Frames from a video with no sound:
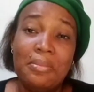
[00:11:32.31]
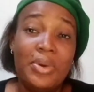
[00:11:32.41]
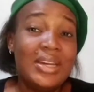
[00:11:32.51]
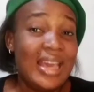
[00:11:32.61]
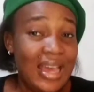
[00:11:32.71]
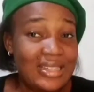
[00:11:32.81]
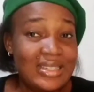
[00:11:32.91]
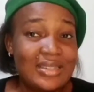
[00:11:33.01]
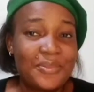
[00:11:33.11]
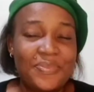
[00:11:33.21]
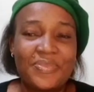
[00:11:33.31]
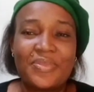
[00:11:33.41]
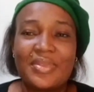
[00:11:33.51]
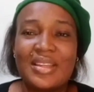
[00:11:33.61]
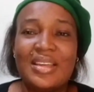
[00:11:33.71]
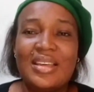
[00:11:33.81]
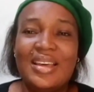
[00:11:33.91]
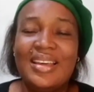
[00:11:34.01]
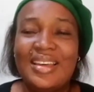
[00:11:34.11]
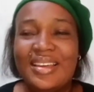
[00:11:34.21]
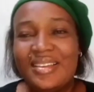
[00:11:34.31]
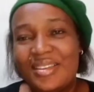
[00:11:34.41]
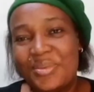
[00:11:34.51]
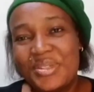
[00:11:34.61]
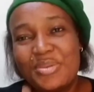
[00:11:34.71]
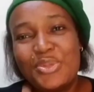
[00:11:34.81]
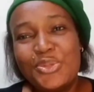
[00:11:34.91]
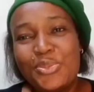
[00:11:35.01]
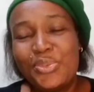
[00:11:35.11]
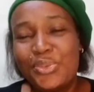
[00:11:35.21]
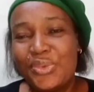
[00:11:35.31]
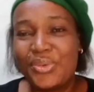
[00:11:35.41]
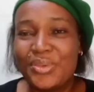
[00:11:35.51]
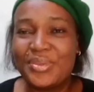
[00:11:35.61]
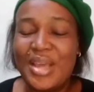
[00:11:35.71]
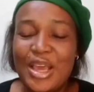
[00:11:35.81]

but yet he was able to pull through.